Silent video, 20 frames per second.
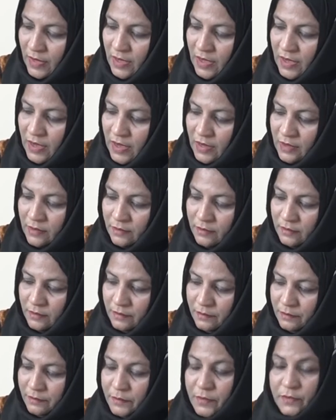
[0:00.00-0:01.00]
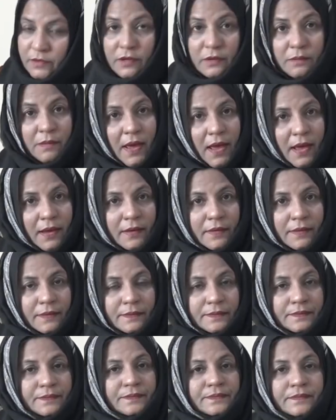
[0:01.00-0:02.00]
and put it back.
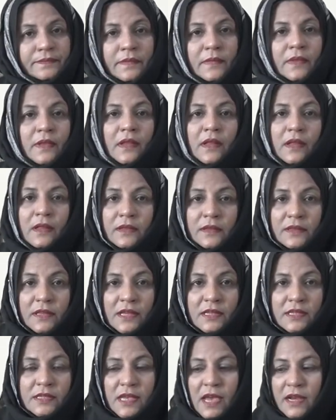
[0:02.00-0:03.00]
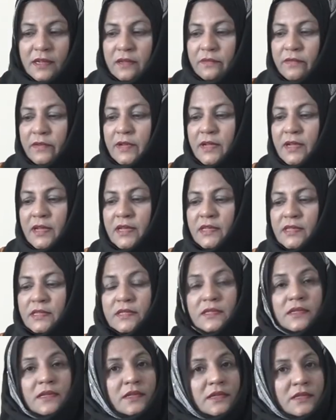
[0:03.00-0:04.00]
This activity
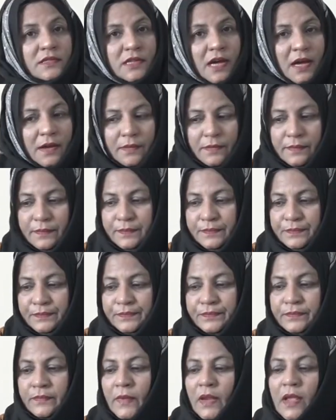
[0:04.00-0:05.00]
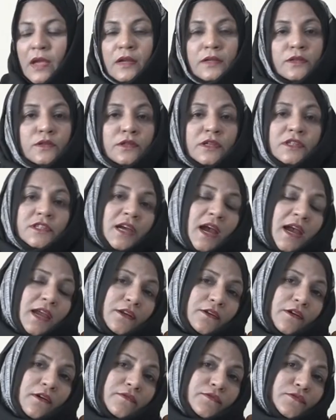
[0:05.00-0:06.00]
is done. To the
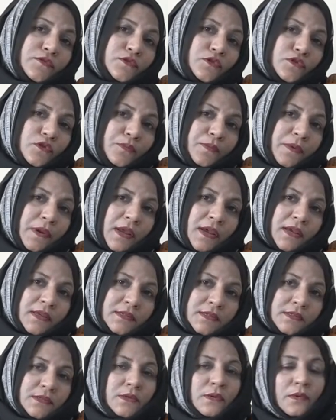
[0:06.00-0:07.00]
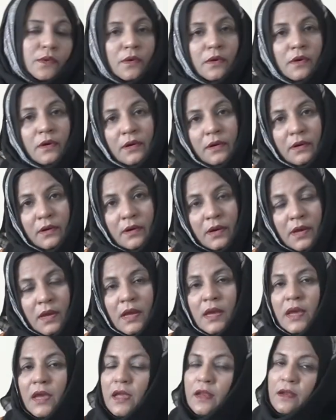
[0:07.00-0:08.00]
child of 2+ or
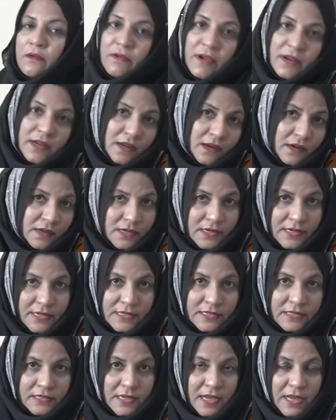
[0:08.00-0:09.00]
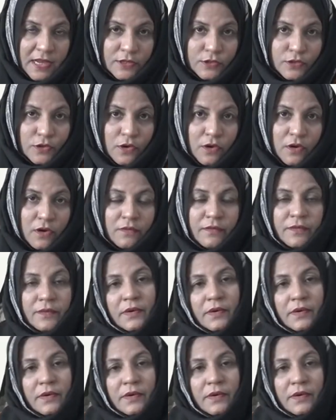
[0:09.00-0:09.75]
in a very early stage of